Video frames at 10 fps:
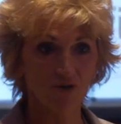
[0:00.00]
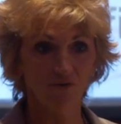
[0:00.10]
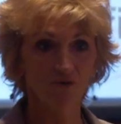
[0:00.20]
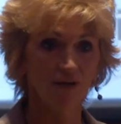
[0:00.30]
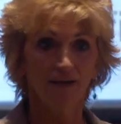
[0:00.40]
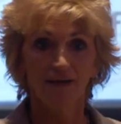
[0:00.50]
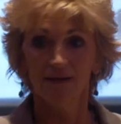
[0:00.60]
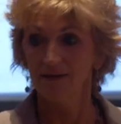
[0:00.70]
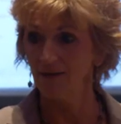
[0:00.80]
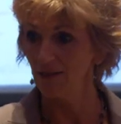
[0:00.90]
So if you can
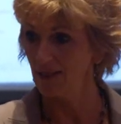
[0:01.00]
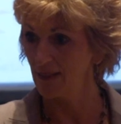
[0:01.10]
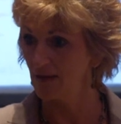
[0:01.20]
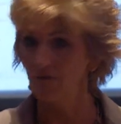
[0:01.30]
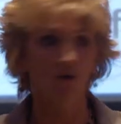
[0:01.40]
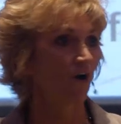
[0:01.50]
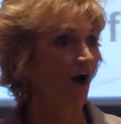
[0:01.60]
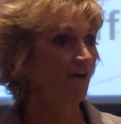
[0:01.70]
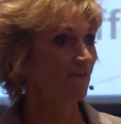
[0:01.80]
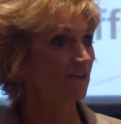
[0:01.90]
think of your
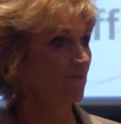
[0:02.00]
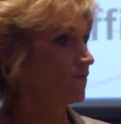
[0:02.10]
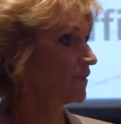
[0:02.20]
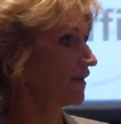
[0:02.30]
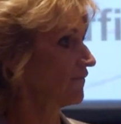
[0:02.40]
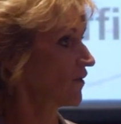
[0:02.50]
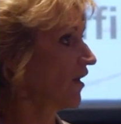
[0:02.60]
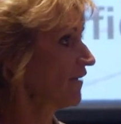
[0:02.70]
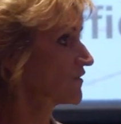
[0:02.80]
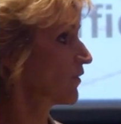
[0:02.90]
office, if you think of your
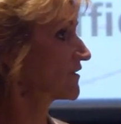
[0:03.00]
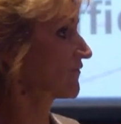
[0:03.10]
office, what's the